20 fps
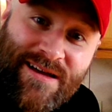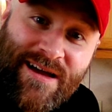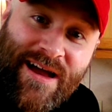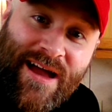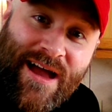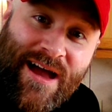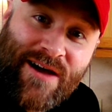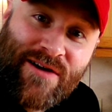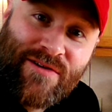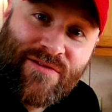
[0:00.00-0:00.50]
I
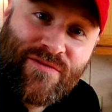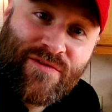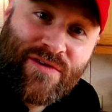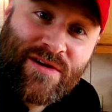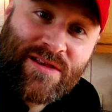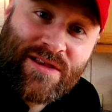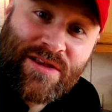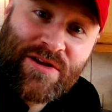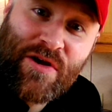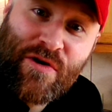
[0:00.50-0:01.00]
have a
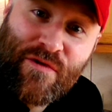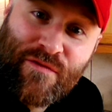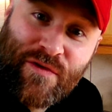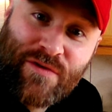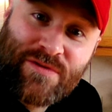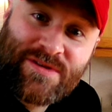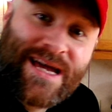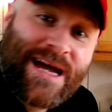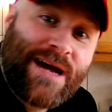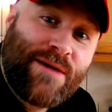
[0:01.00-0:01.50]

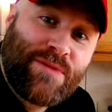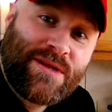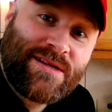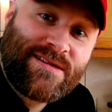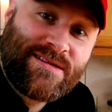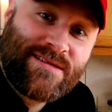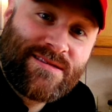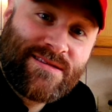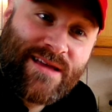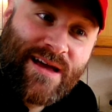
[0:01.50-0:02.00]
Lenovo
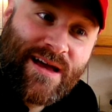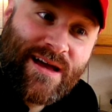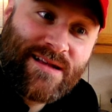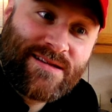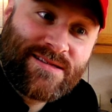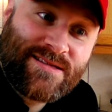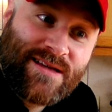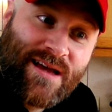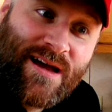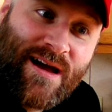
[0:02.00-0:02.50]
tablet
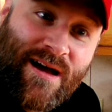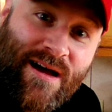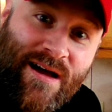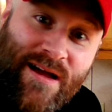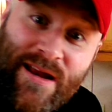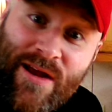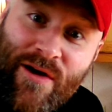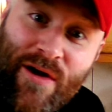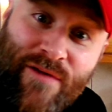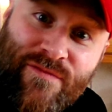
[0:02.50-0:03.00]
that,
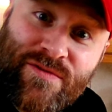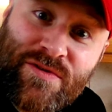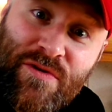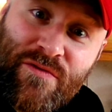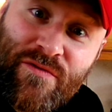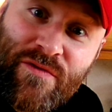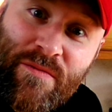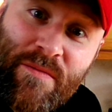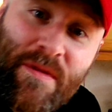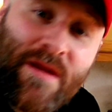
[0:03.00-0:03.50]
and now I have two
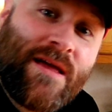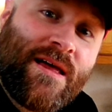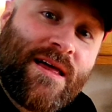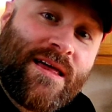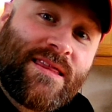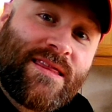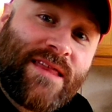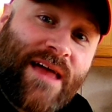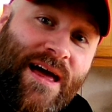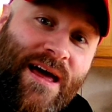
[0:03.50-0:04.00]
of them,
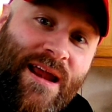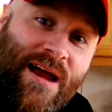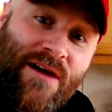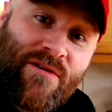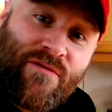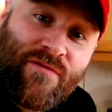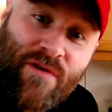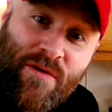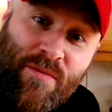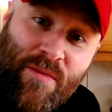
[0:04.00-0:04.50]
that I
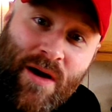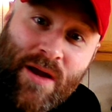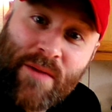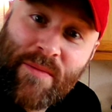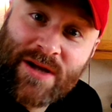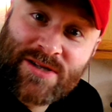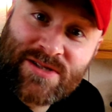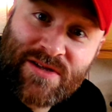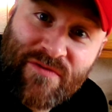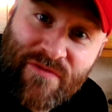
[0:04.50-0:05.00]
film on.
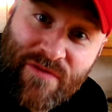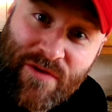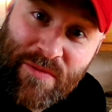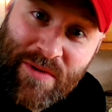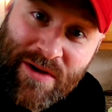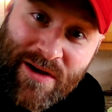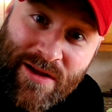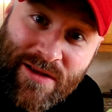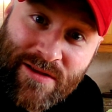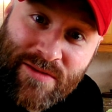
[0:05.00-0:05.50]
I'm actually
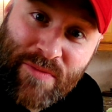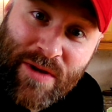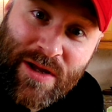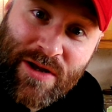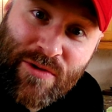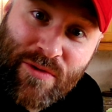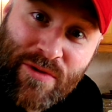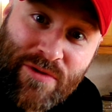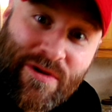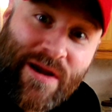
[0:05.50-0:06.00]
filming on my
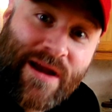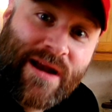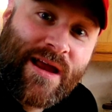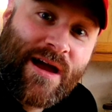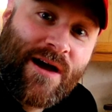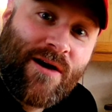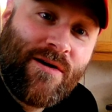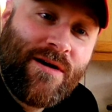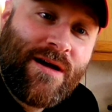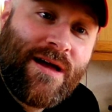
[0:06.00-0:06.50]
new one right
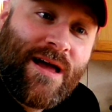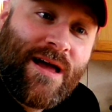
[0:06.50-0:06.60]
now.